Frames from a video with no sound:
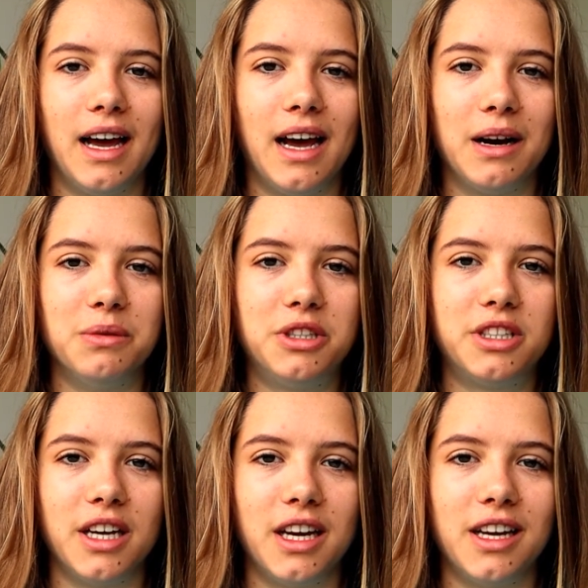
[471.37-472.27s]
I would
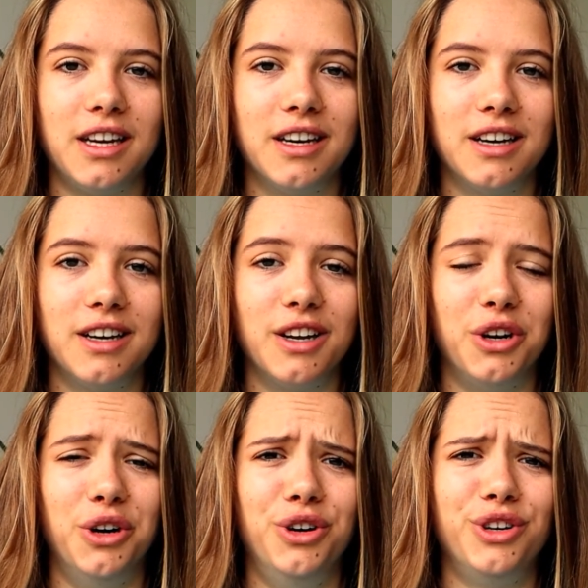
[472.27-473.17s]
say
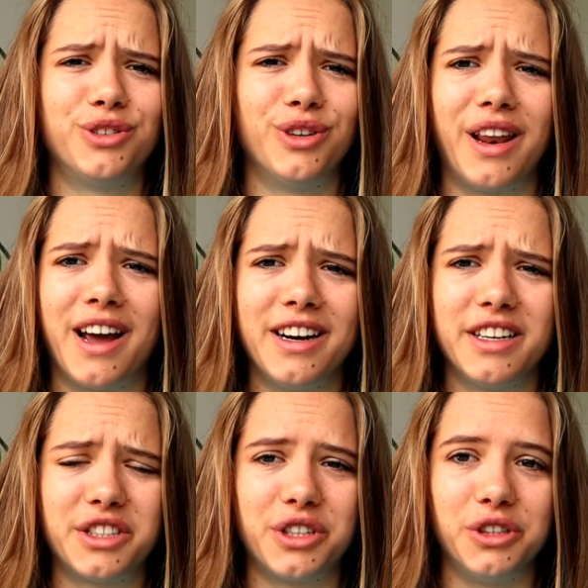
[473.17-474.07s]
learn it online
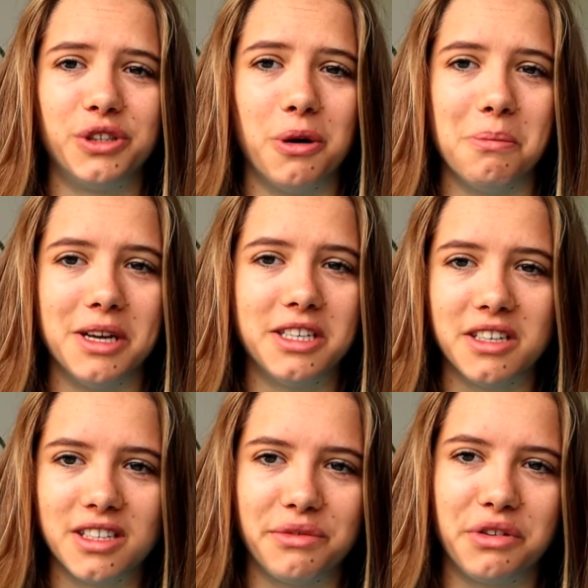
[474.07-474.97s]
and start your own
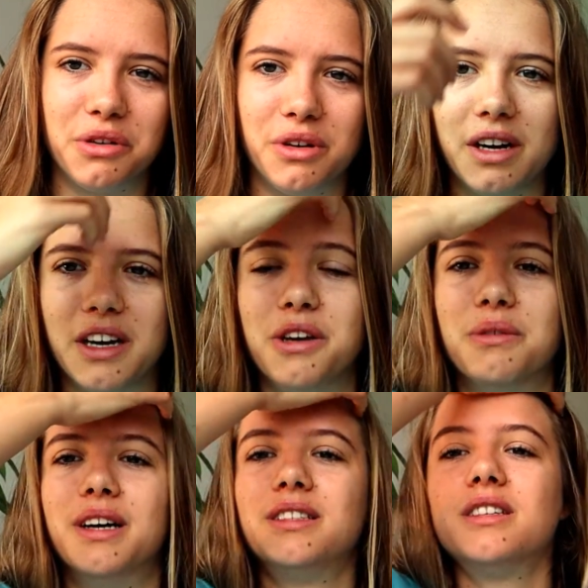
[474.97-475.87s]
business if you're in the
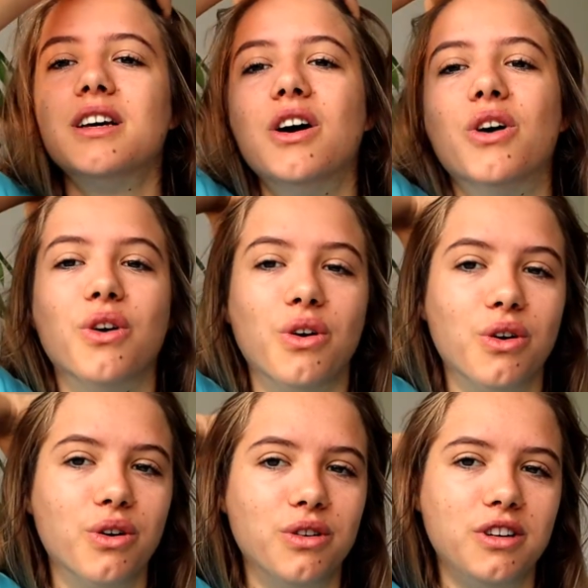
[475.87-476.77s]
US.
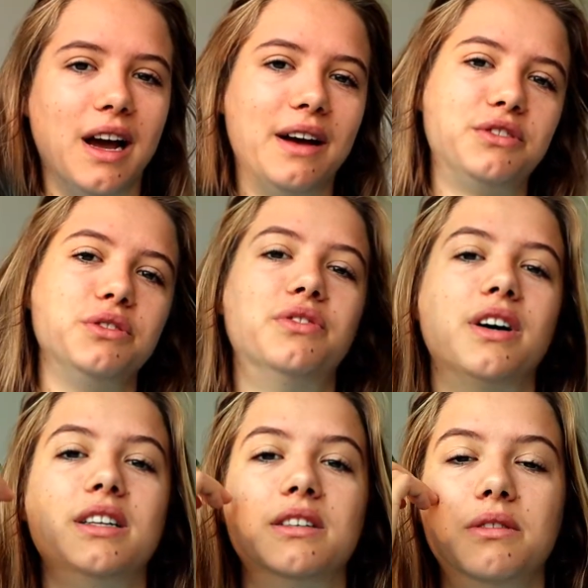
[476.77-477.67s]
Or you have to
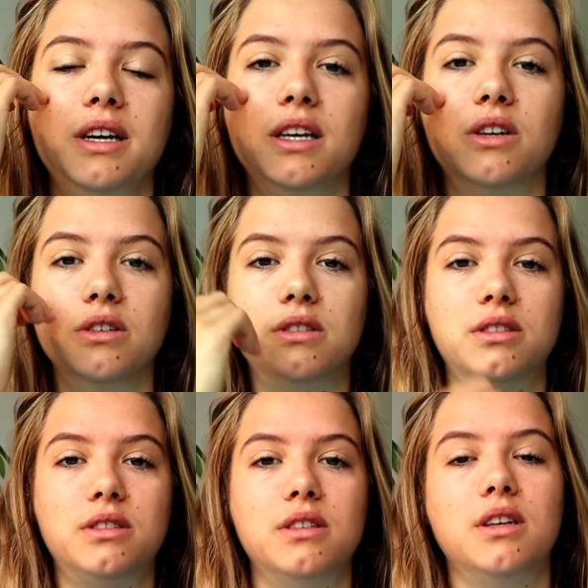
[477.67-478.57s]
find a really good
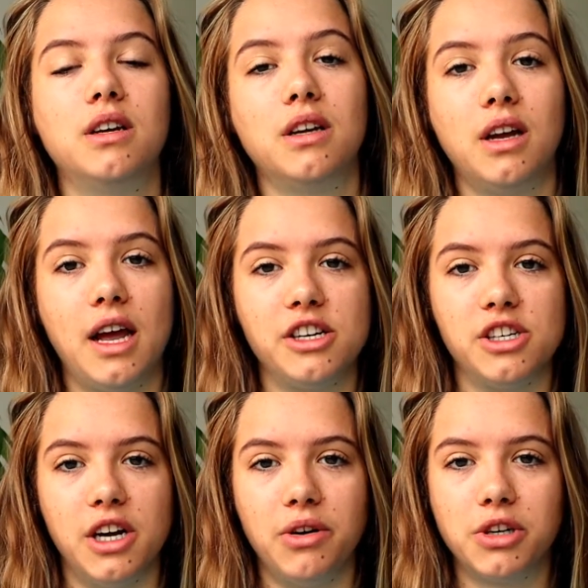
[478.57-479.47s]

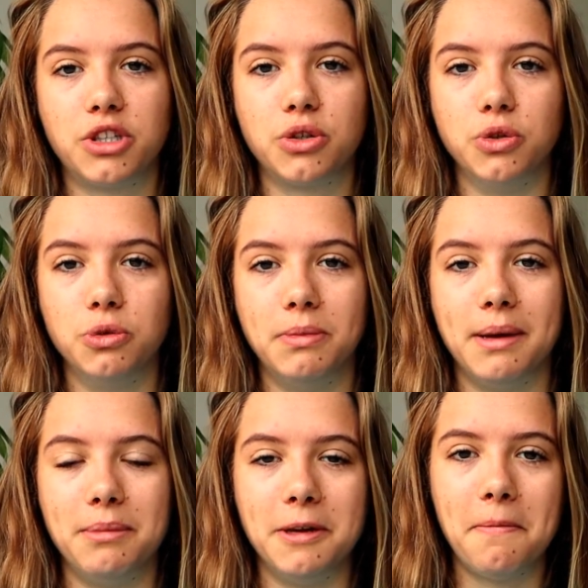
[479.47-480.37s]
engineering school
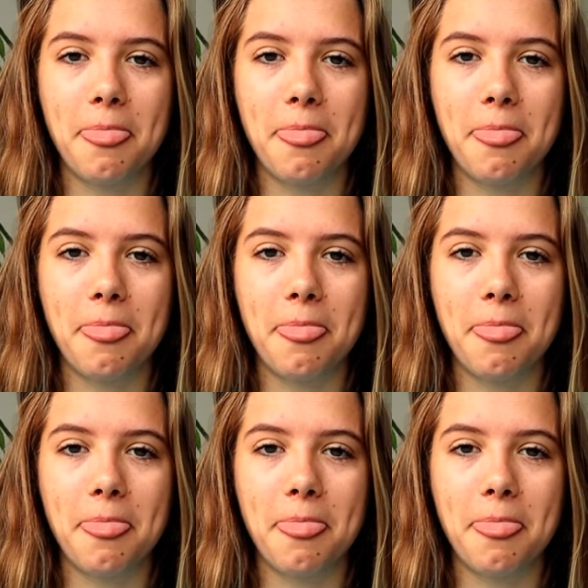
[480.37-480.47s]
maybe.